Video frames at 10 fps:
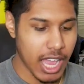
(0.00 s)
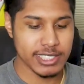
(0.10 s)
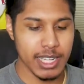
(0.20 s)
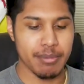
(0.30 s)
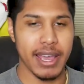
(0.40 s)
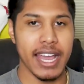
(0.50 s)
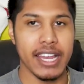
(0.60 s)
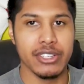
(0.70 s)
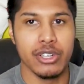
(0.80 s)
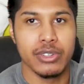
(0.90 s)
It's not
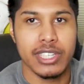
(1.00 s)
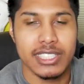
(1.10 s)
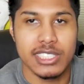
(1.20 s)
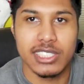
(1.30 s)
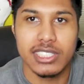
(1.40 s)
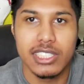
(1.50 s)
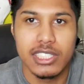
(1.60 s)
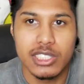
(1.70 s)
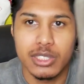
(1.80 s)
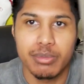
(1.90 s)
bad, you know, you got this
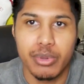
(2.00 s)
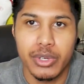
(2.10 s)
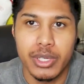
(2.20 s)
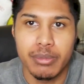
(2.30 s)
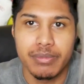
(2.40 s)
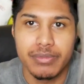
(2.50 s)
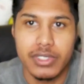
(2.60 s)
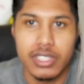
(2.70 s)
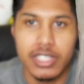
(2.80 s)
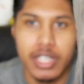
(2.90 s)
Supreme
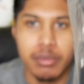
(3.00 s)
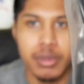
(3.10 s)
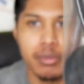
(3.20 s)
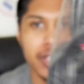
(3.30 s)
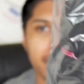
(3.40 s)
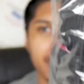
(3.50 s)
emblem right